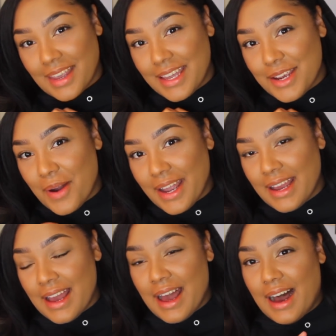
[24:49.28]

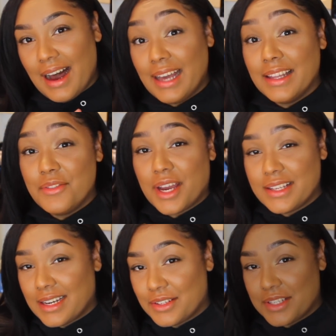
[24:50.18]
anyway, I love you
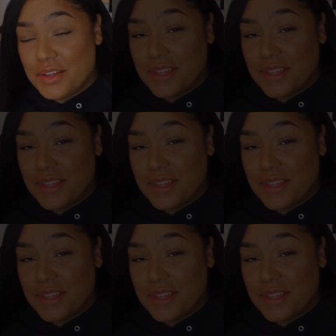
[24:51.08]
guys, and I'll see you